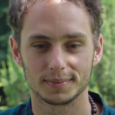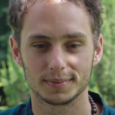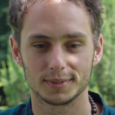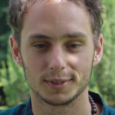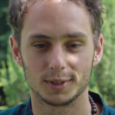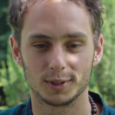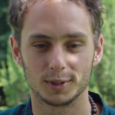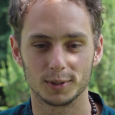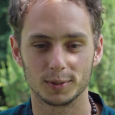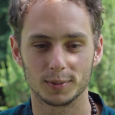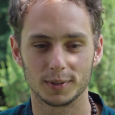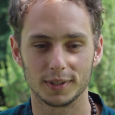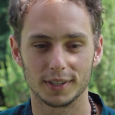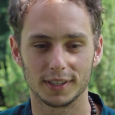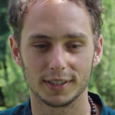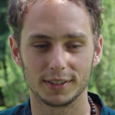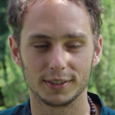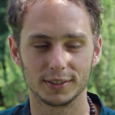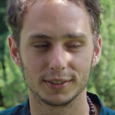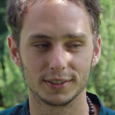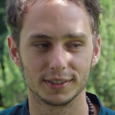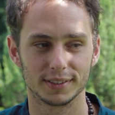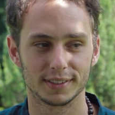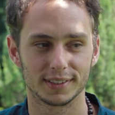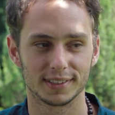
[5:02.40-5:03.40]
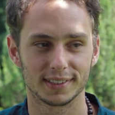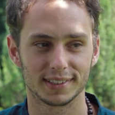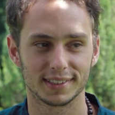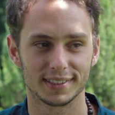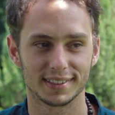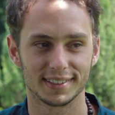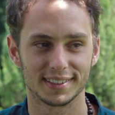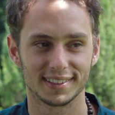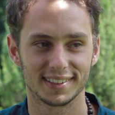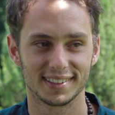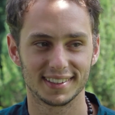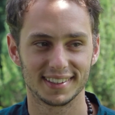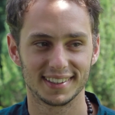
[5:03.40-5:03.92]
Doing what I do.
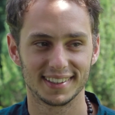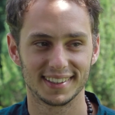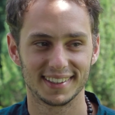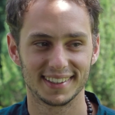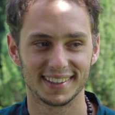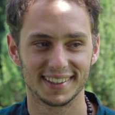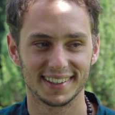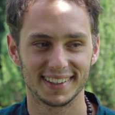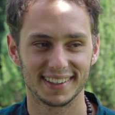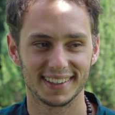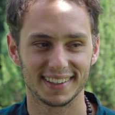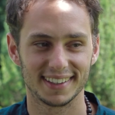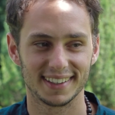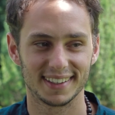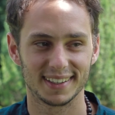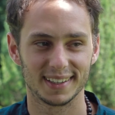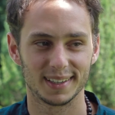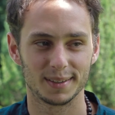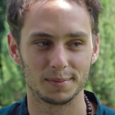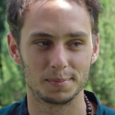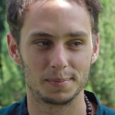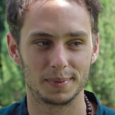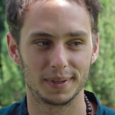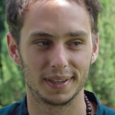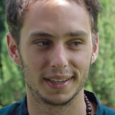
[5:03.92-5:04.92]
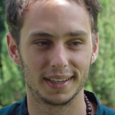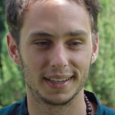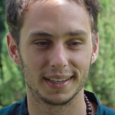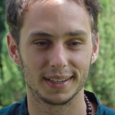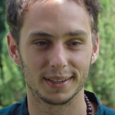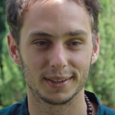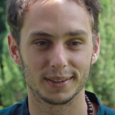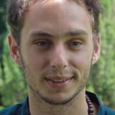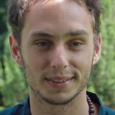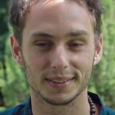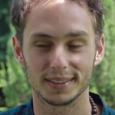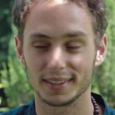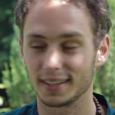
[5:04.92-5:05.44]

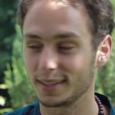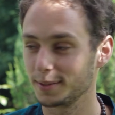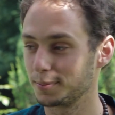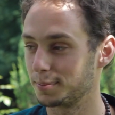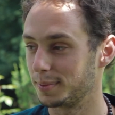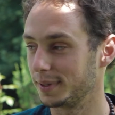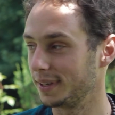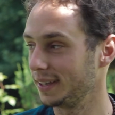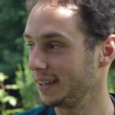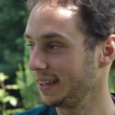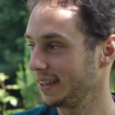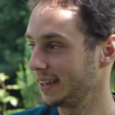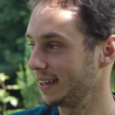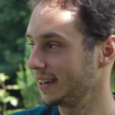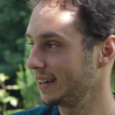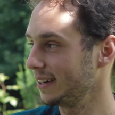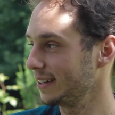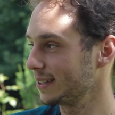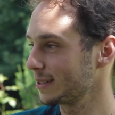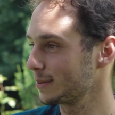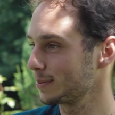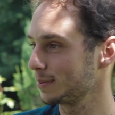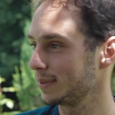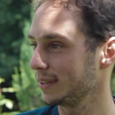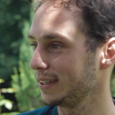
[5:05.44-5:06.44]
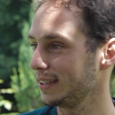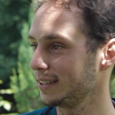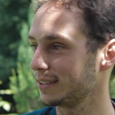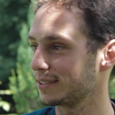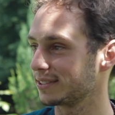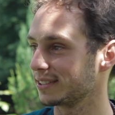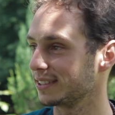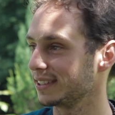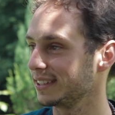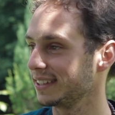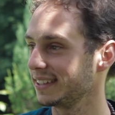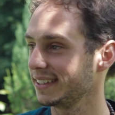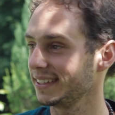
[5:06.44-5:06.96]
being here in this place,
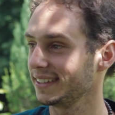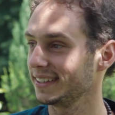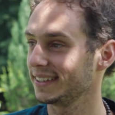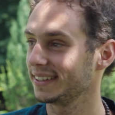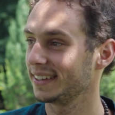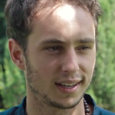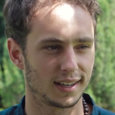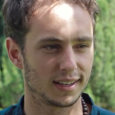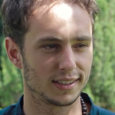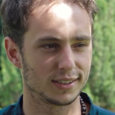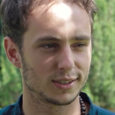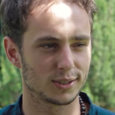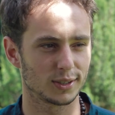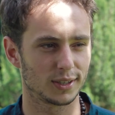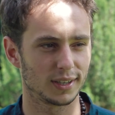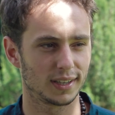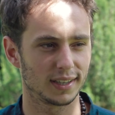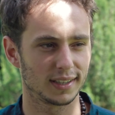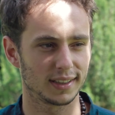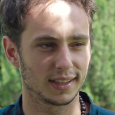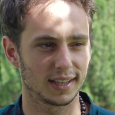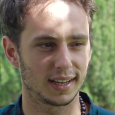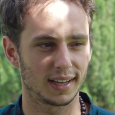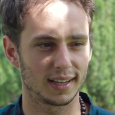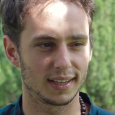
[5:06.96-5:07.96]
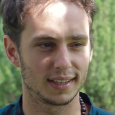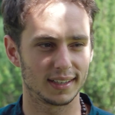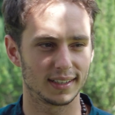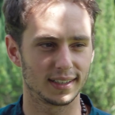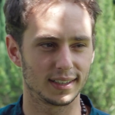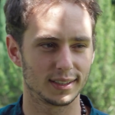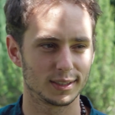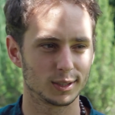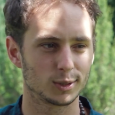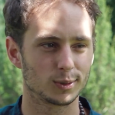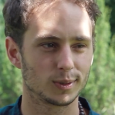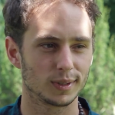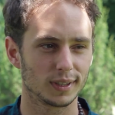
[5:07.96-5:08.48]
really enjoying that,
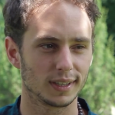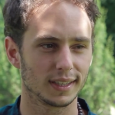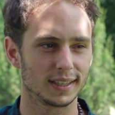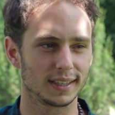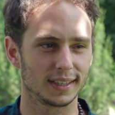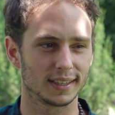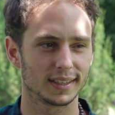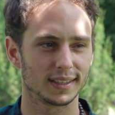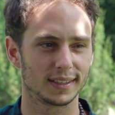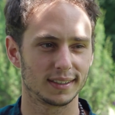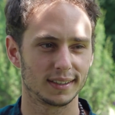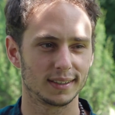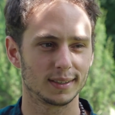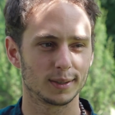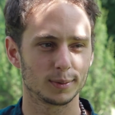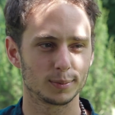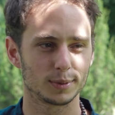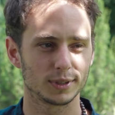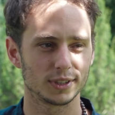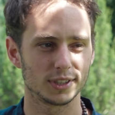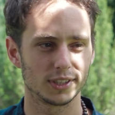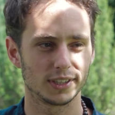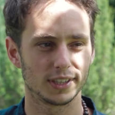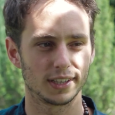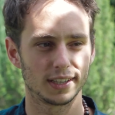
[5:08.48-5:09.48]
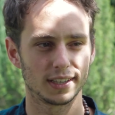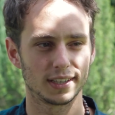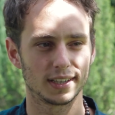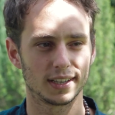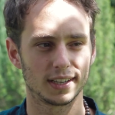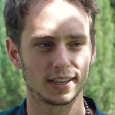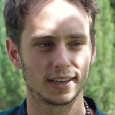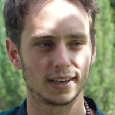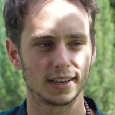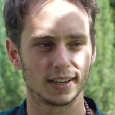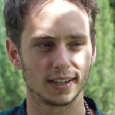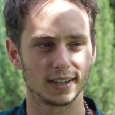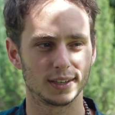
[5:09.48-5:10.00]
really, and appreciating
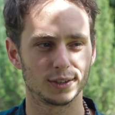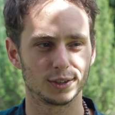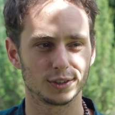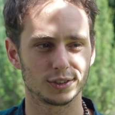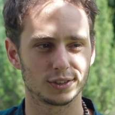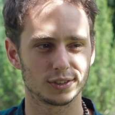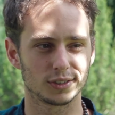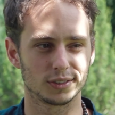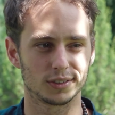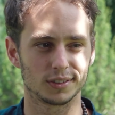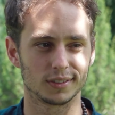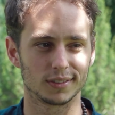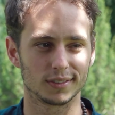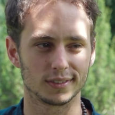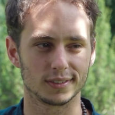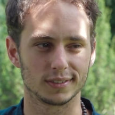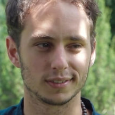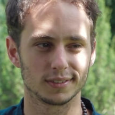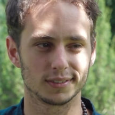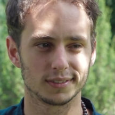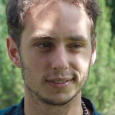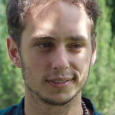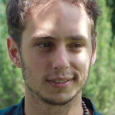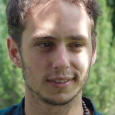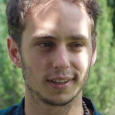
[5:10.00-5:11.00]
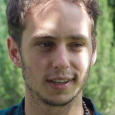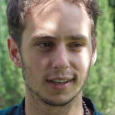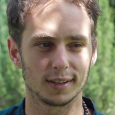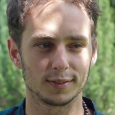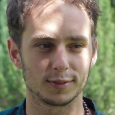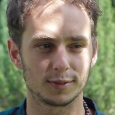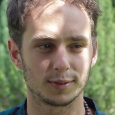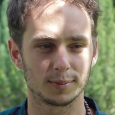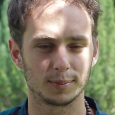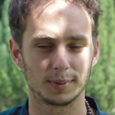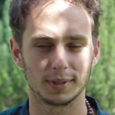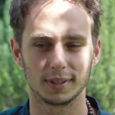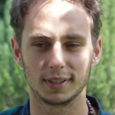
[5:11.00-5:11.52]
that. And also I
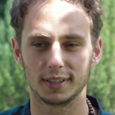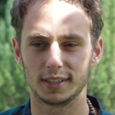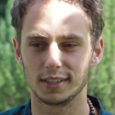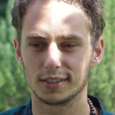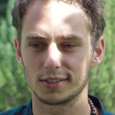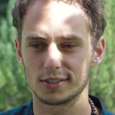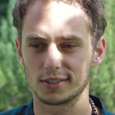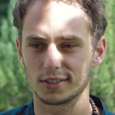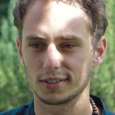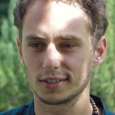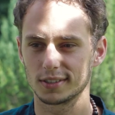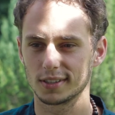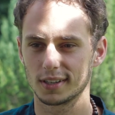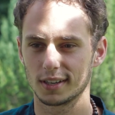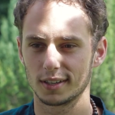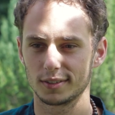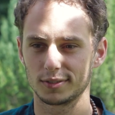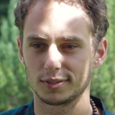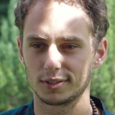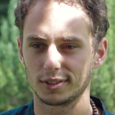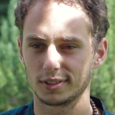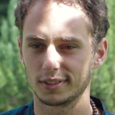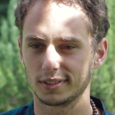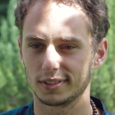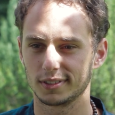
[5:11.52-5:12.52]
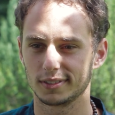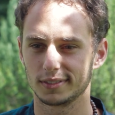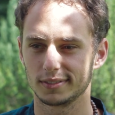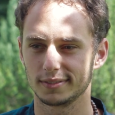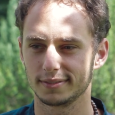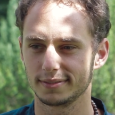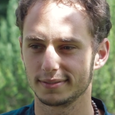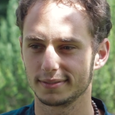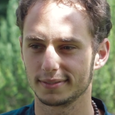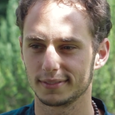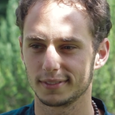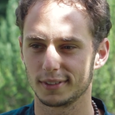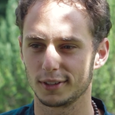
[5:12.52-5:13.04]
love to be in nature, I love to
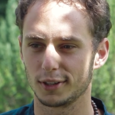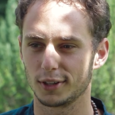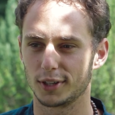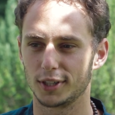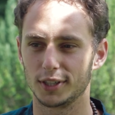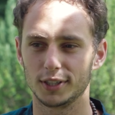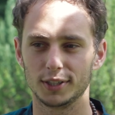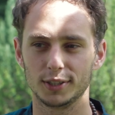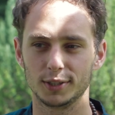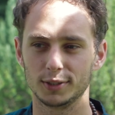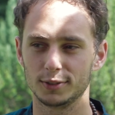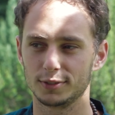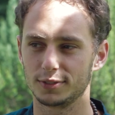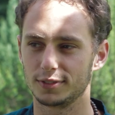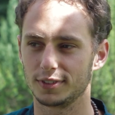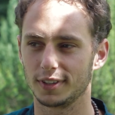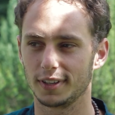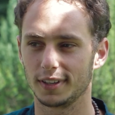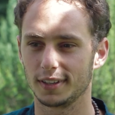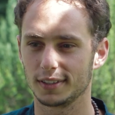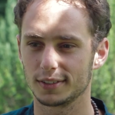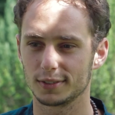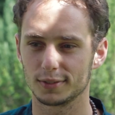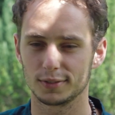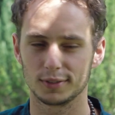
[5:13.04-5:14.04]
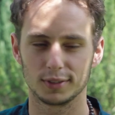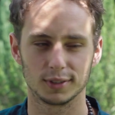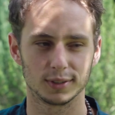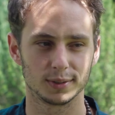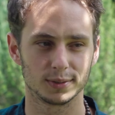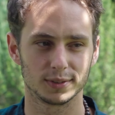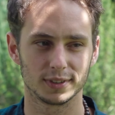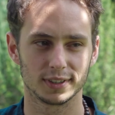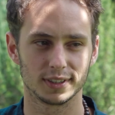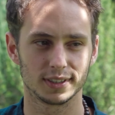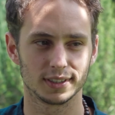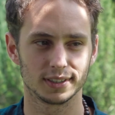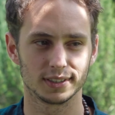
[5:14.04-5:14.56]
learn new things,
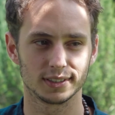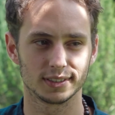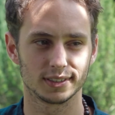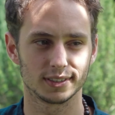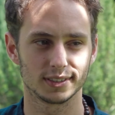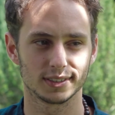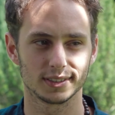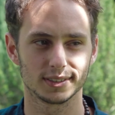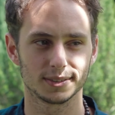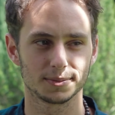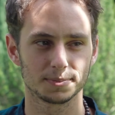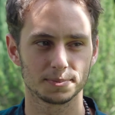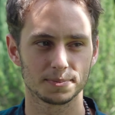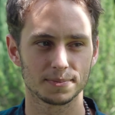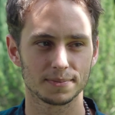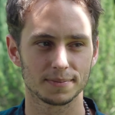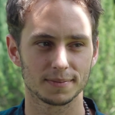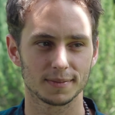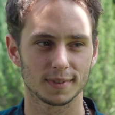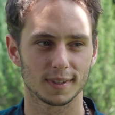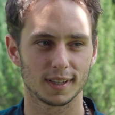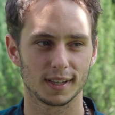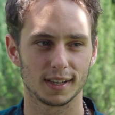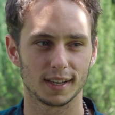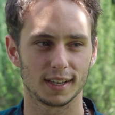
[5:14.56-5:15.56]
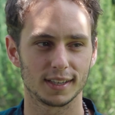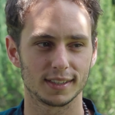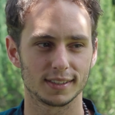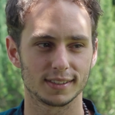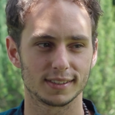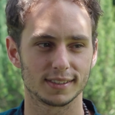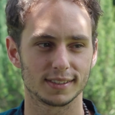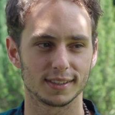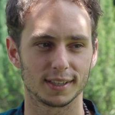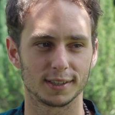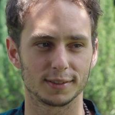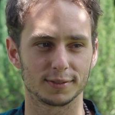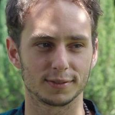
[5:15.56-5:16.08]
doing ways, lots of
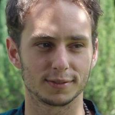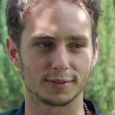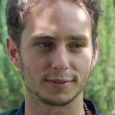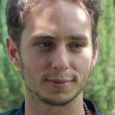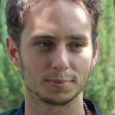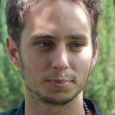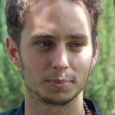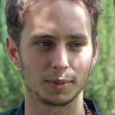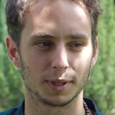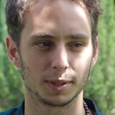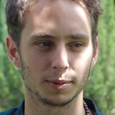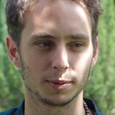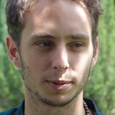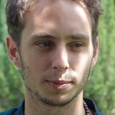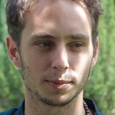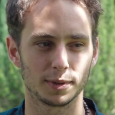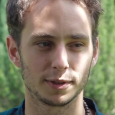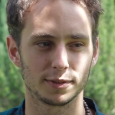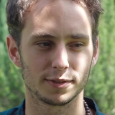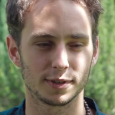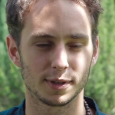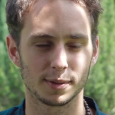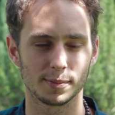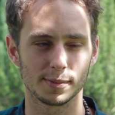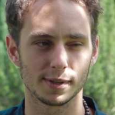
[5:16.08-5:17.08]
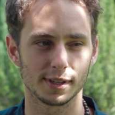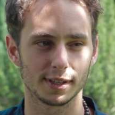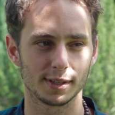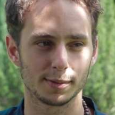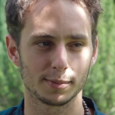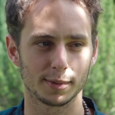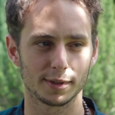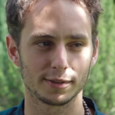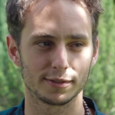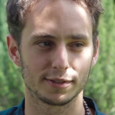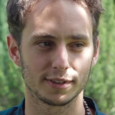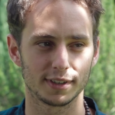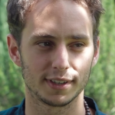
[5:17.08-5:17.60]
stuff, being with my family,
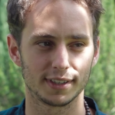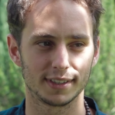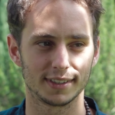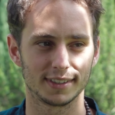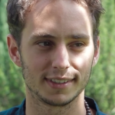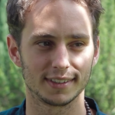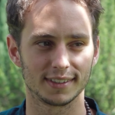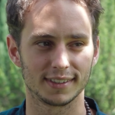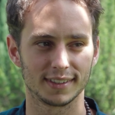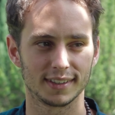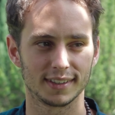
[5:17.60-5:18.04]
my friends,